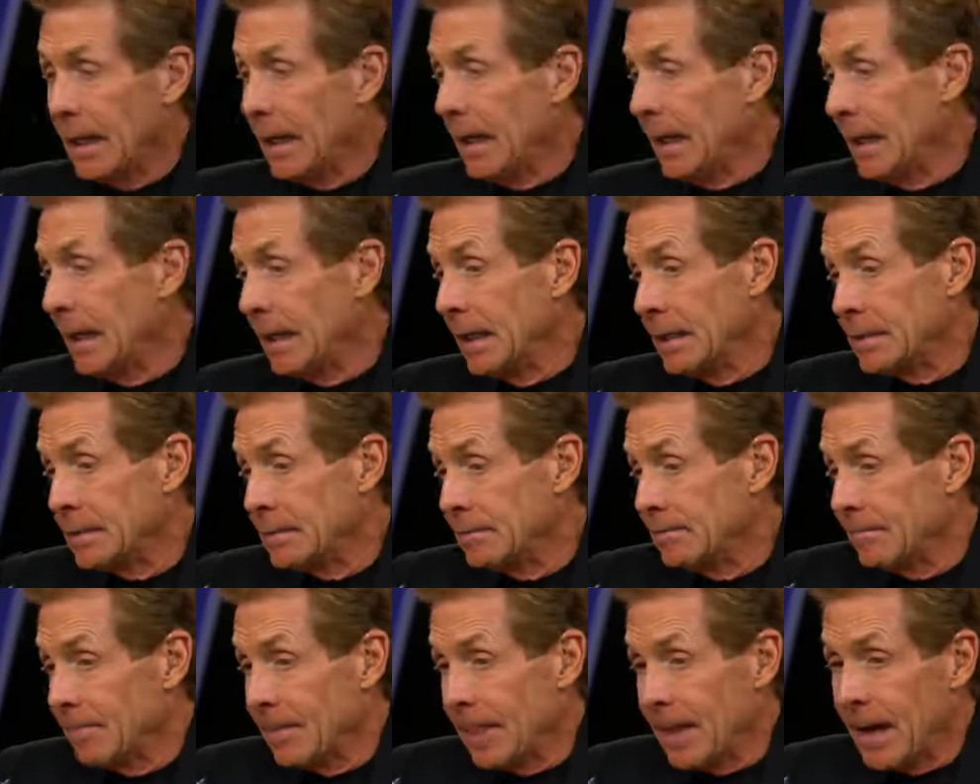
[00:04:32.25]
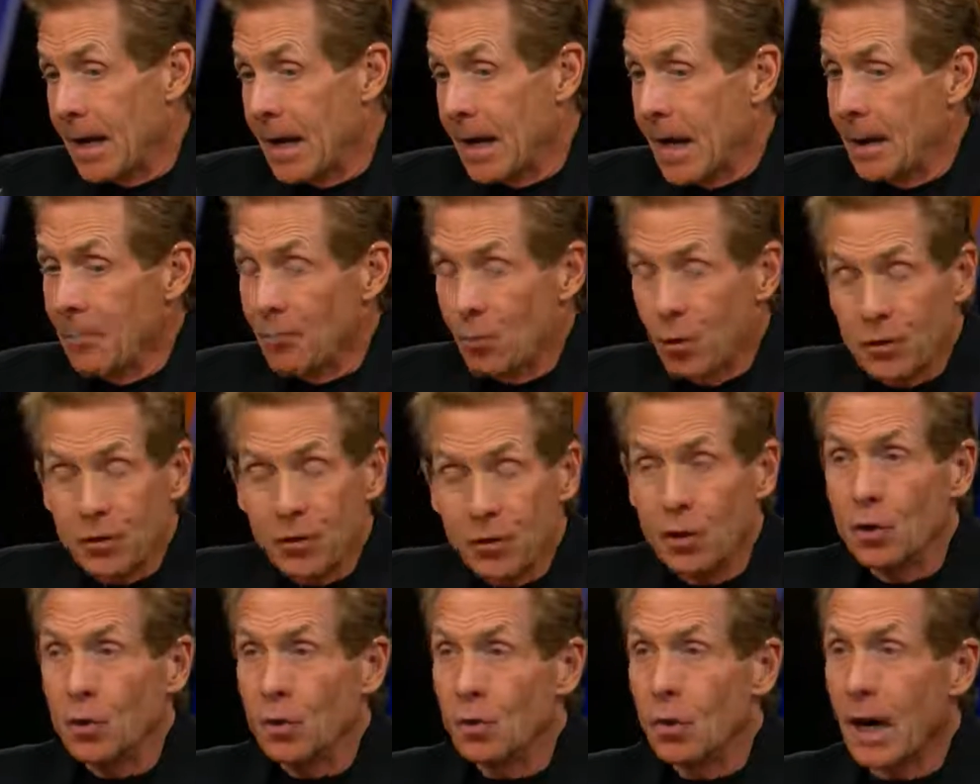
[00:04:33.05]
And I'm
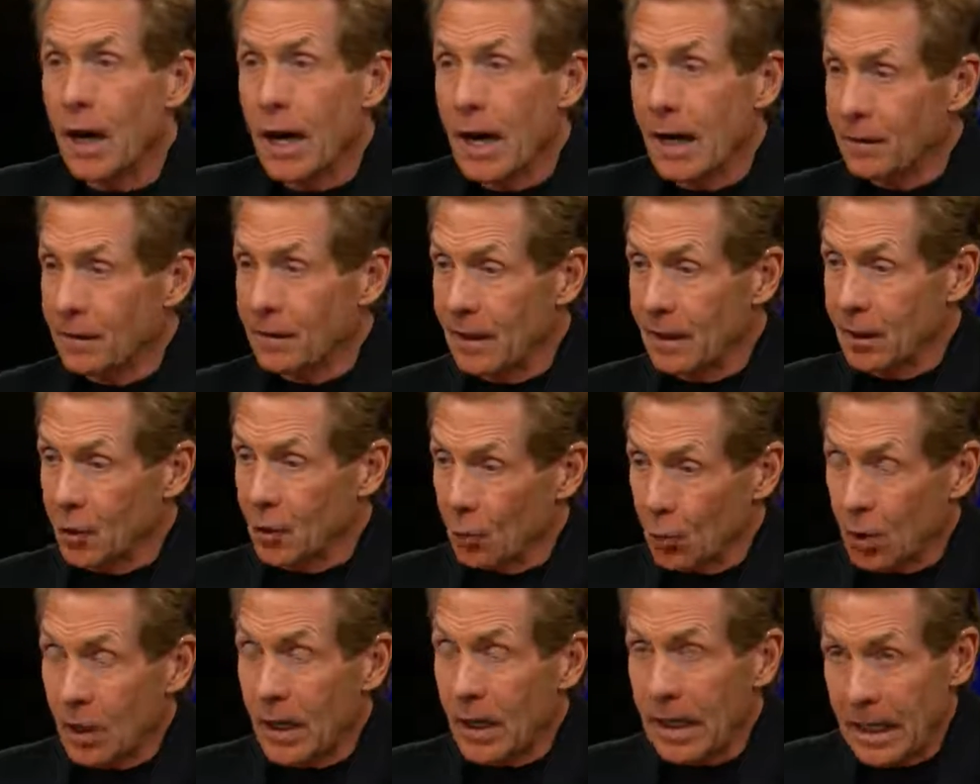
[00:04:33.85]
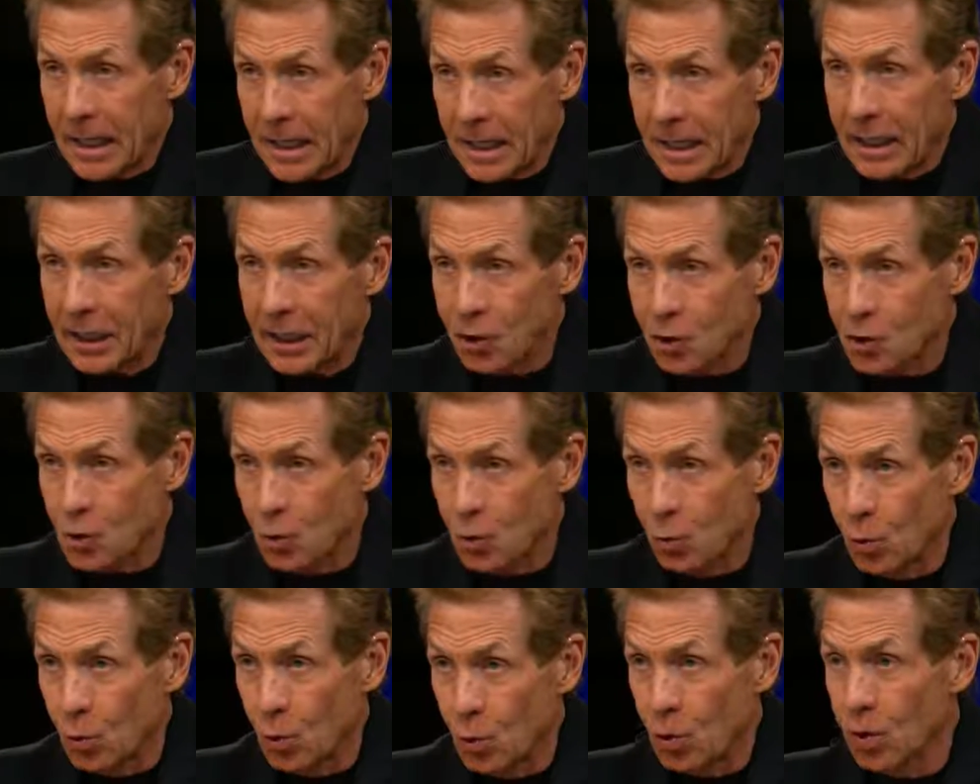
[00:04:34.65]
with you. I think we're heading
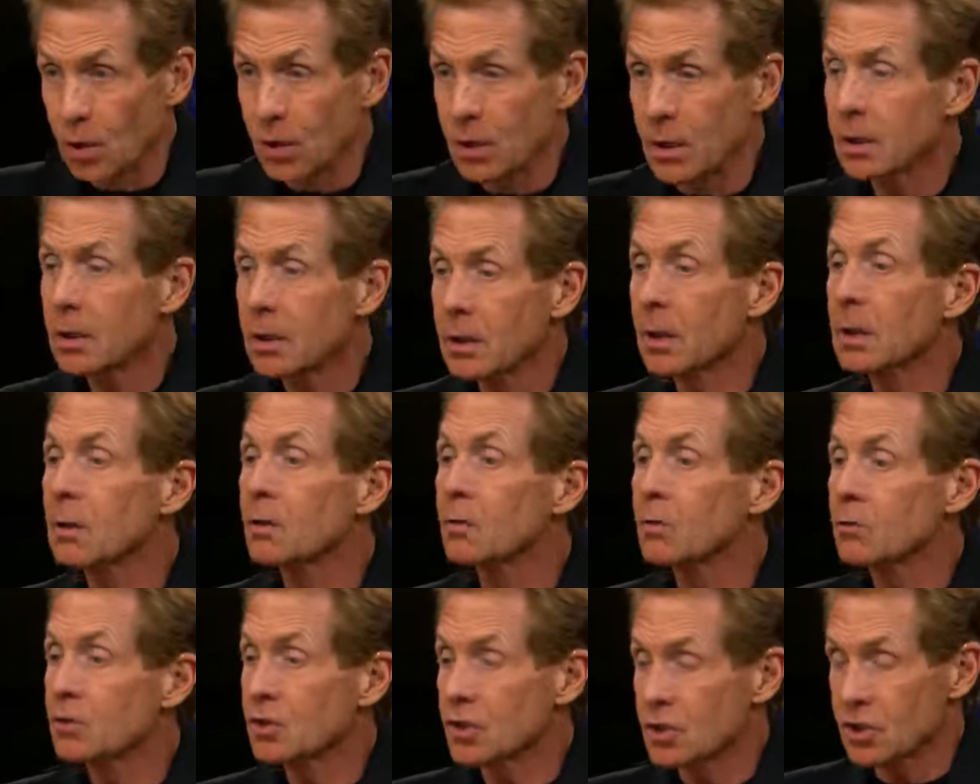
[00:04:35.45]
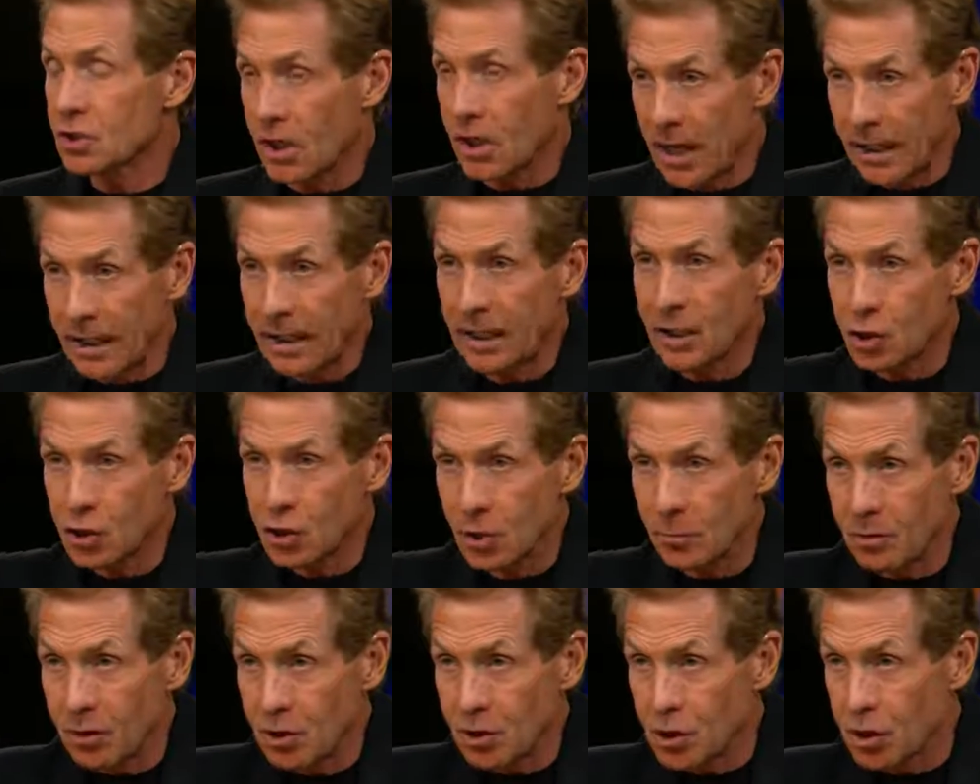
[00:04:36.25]
toward signing
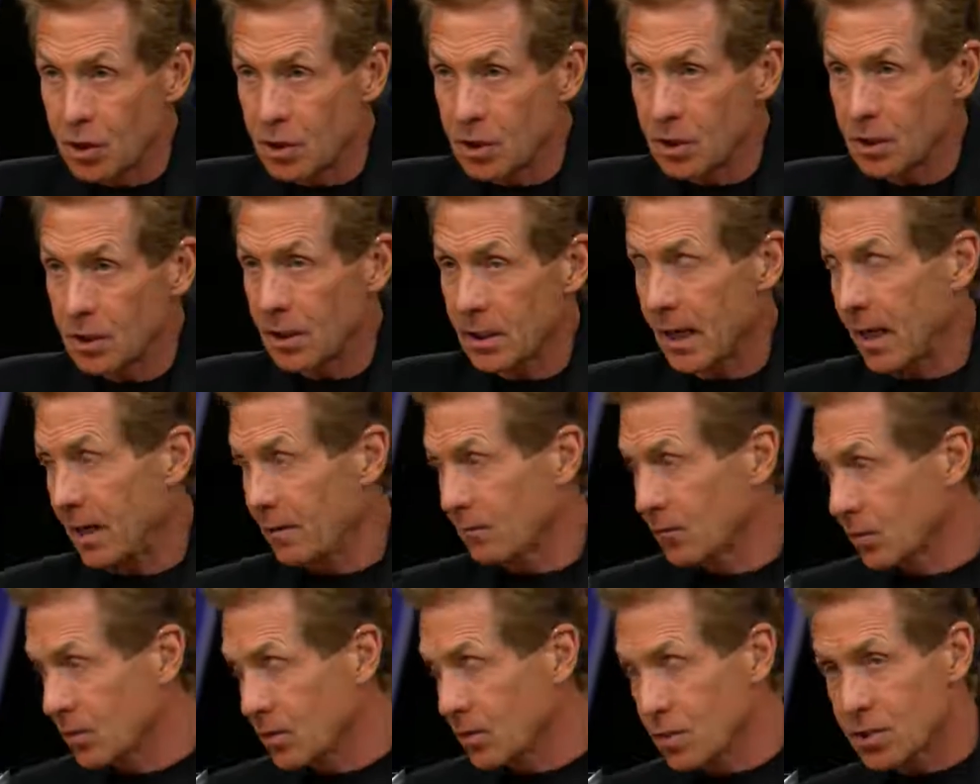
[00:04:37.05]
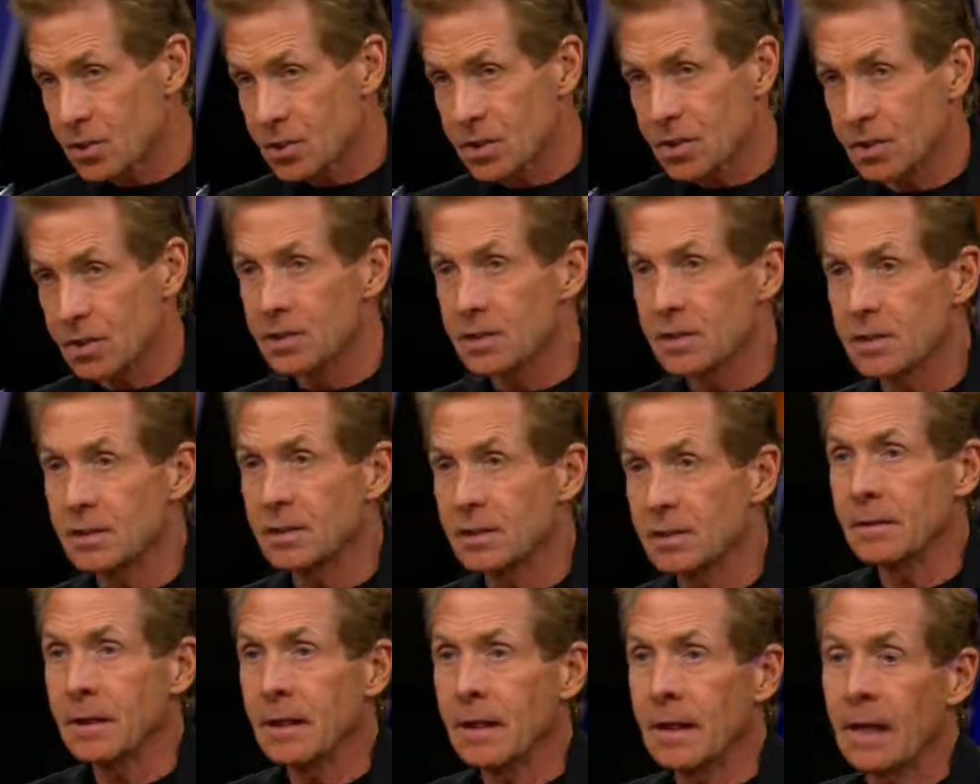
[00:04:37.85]
Jimmy G after this
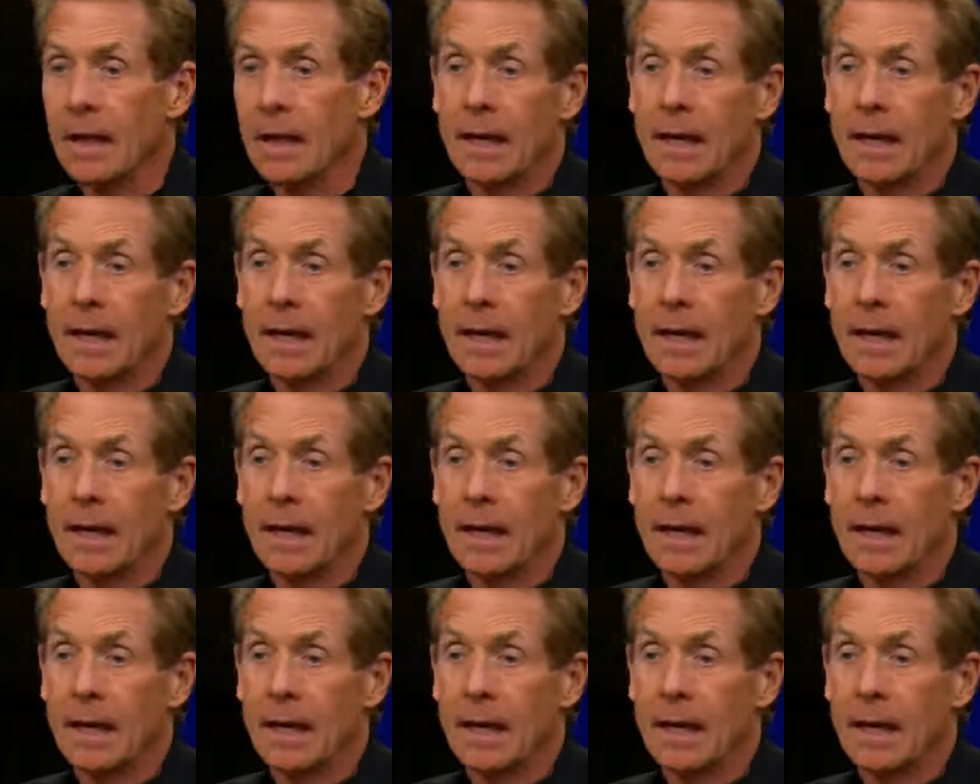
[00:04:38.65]
season